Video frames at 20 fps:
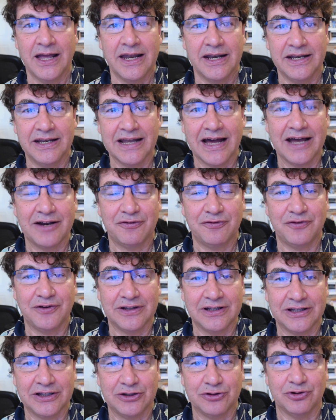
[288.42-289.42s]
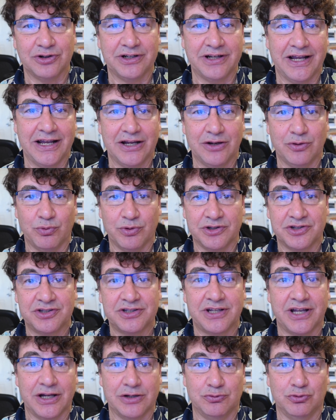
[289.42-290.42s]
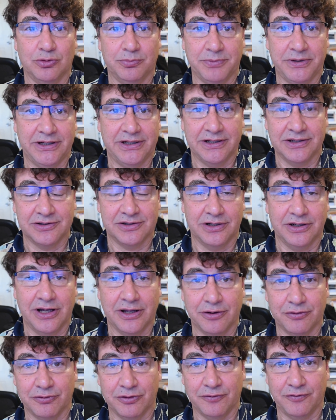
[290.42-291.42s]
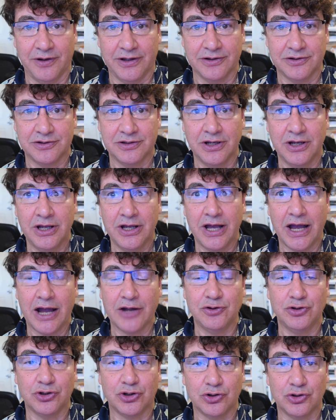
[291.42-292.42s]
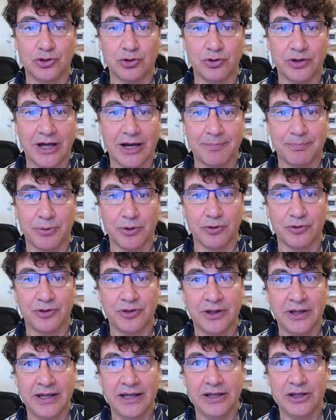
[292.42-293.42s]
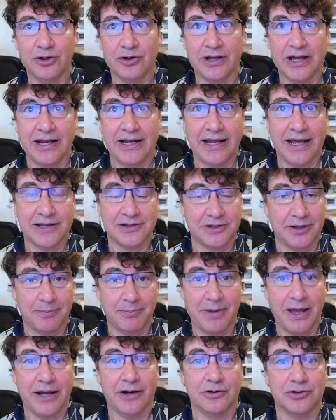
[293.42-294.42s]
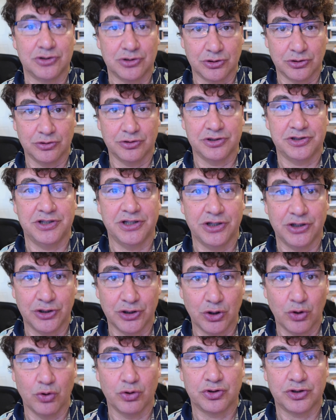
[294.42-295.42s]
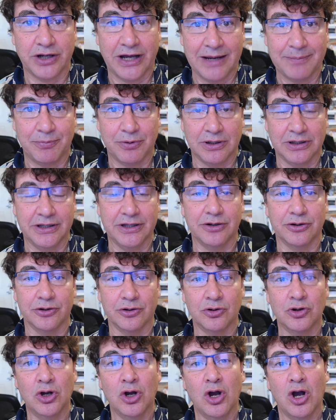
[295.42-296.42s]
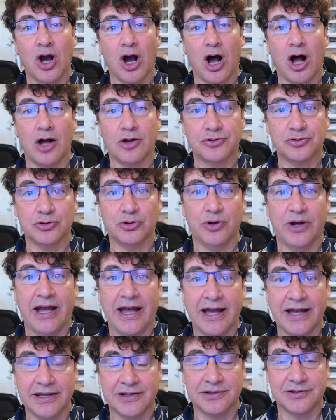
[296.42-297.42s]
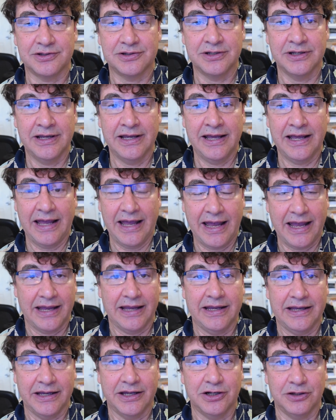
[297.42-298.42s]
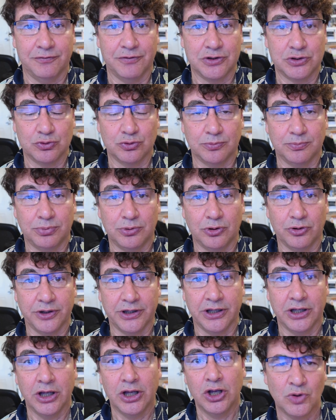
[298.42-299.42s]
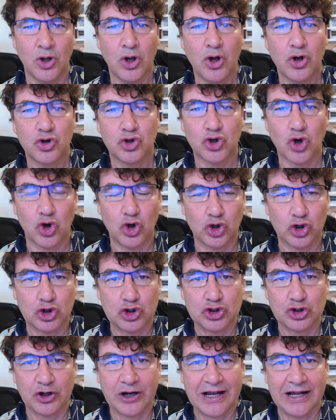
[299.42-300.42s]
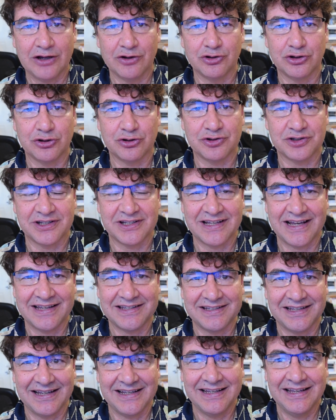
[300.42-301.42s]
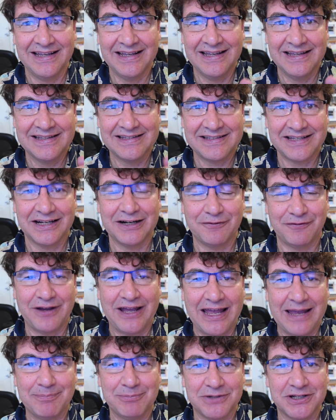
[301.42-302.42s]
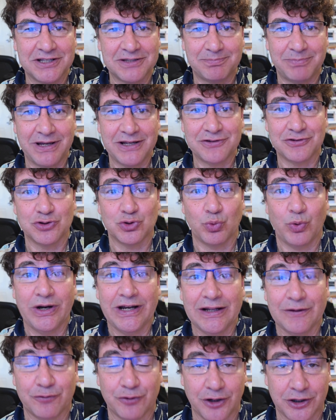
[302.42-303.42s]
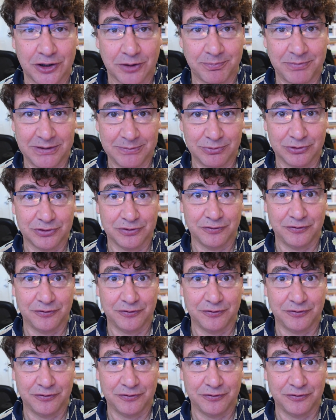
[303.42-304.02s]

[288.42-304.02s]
not filling your day with scheduled meetings and other events. And you can do that both, you get as a manager or CEO type leader, also as a individual employee. Don't look at your calendar as a set of empty spaces waiting for other people to